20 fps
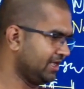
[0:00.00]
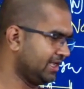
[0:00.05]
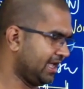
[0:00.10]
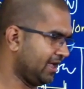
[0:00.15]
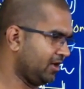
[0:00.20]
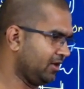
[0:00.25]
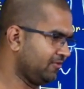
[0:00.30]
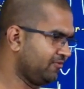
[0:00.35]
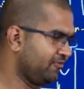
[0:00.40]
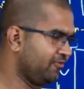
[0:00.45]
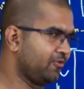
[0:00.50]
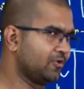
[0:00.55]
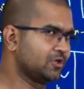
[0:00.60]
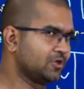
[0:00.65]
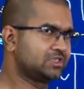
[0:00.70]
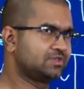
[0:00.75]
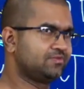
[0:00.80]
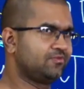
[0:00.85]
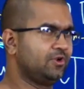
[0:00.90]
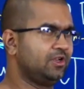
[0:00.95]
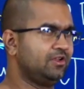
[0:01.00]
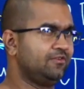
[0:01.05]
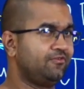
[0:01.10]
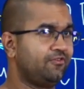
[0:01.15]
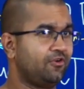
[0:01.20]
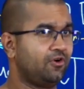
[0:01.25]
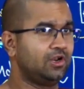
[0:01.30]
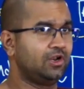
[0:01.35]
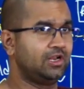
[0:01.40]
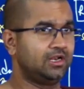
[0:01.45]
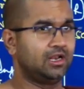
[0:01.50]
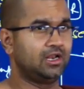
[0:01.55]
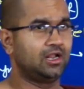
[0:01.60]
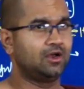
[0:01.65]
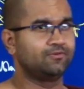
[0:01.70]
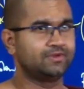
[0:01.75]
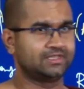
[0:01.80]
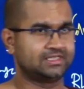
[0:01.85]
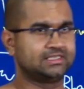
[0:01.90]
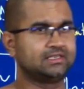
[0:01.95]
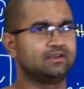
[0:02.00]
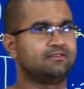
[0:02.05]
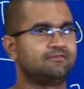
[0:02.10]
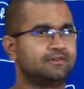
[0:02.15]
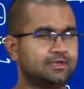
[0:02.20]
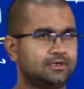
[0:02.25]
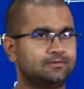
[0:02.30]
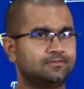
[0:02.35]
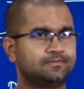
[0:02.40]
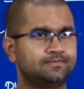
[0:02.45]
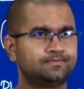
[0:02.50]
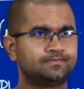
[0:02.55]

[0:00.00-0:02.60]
cannot forcefully fall in love with someone.